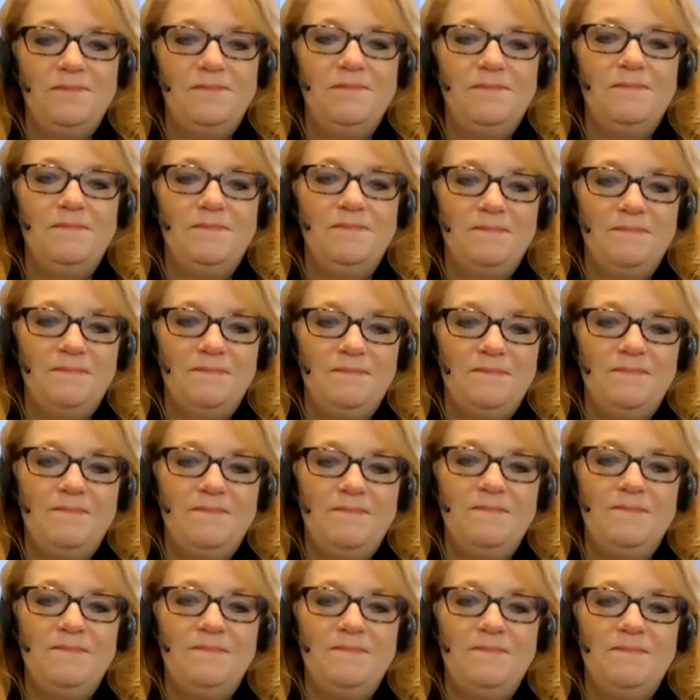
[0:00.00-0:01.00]

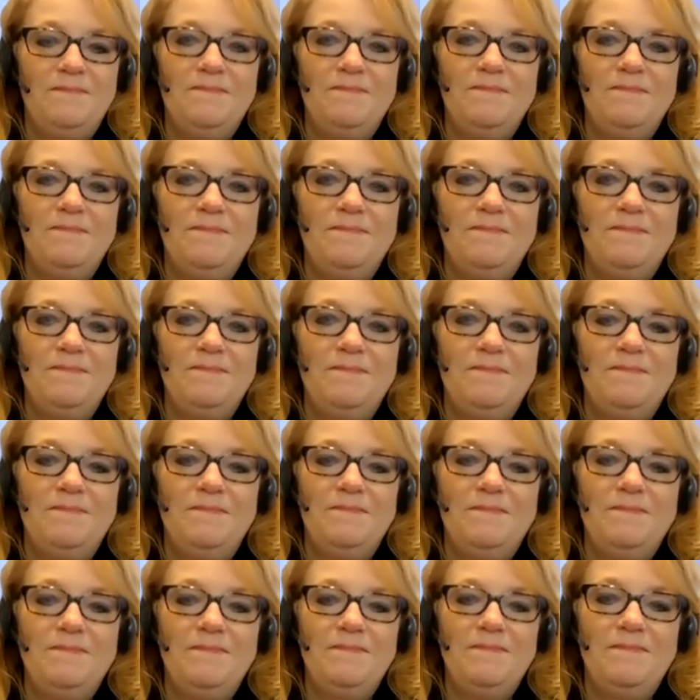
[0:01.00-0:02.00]

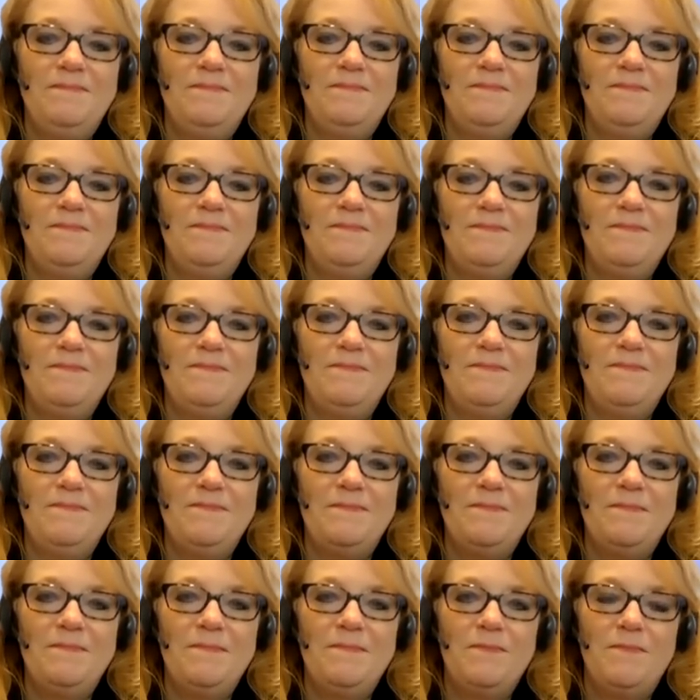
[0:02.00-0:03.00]

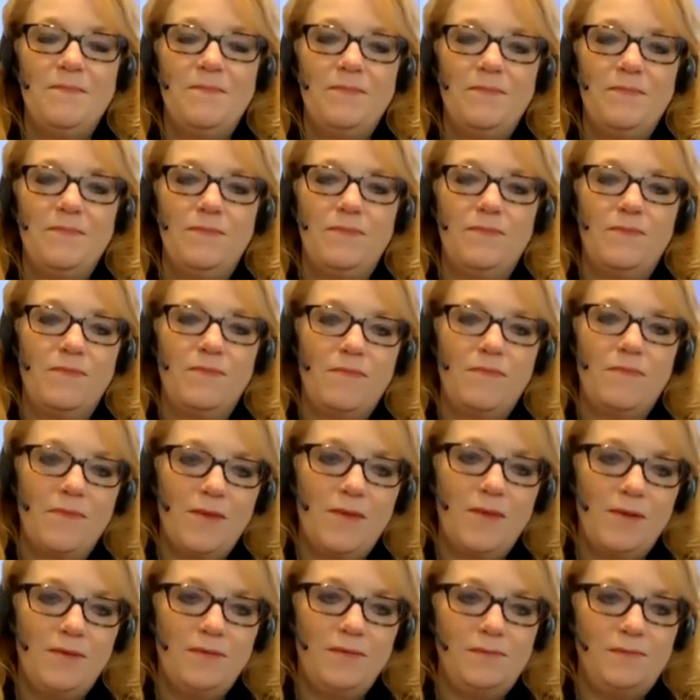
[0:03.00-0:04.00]

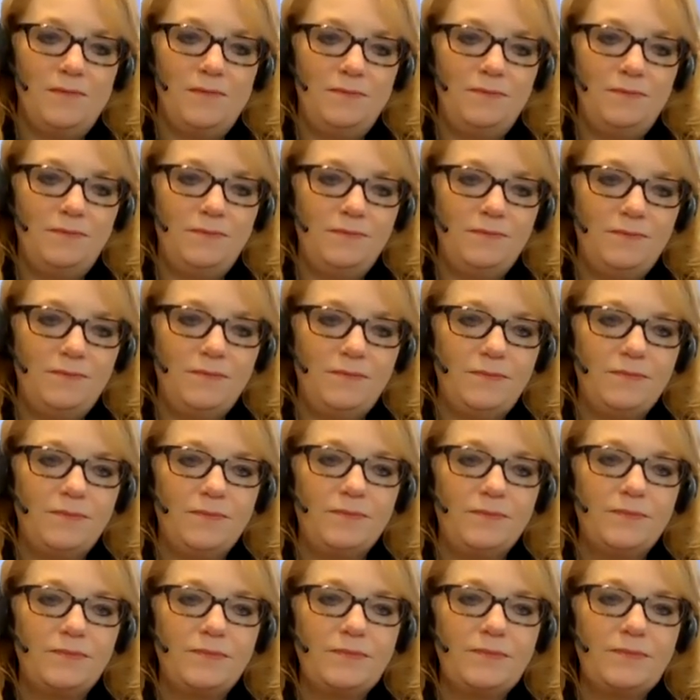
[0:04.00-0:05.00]

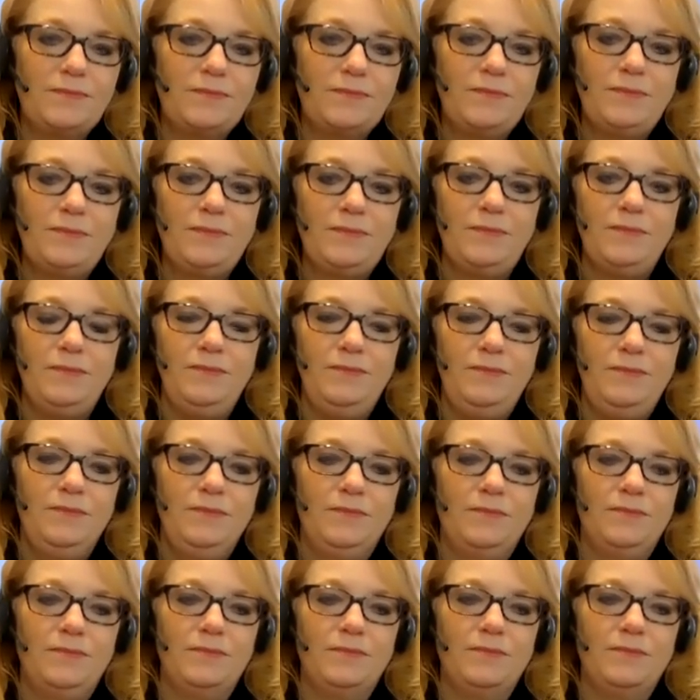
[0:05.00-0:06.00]

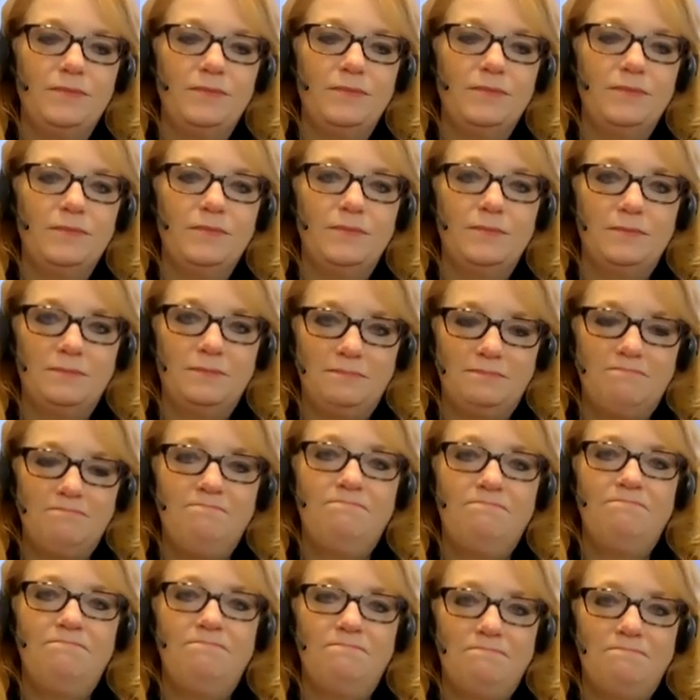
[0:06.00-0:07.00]

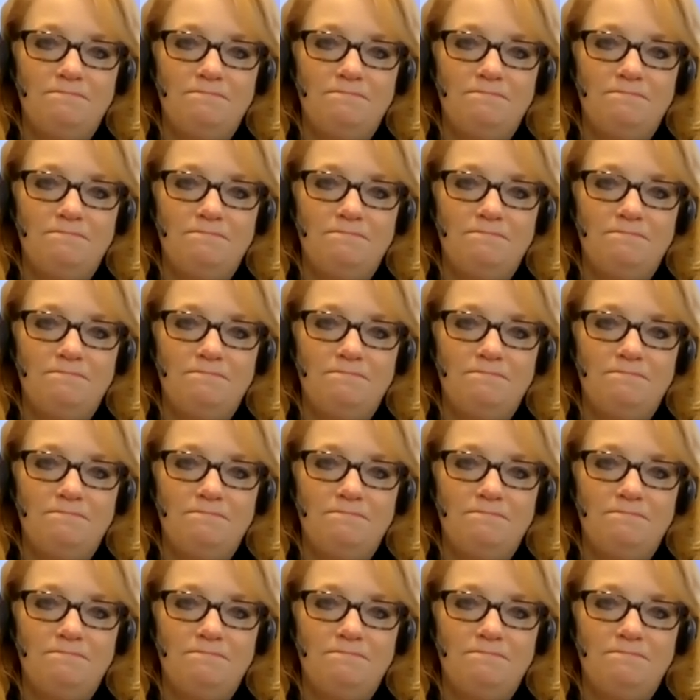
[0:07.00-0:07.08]
[no speech]